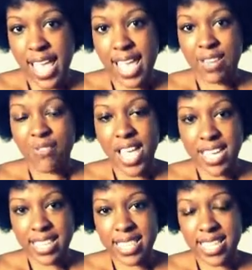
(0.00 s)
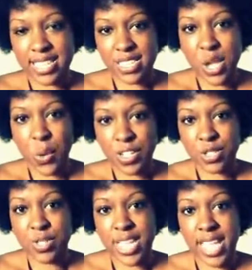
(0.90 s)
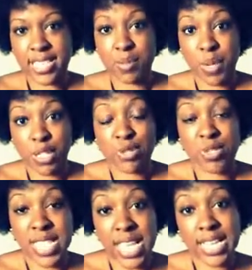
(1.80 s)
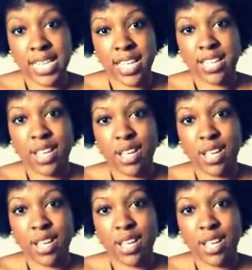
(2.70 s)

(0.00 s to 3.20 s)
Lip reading: and if anything, it's going to take some understanding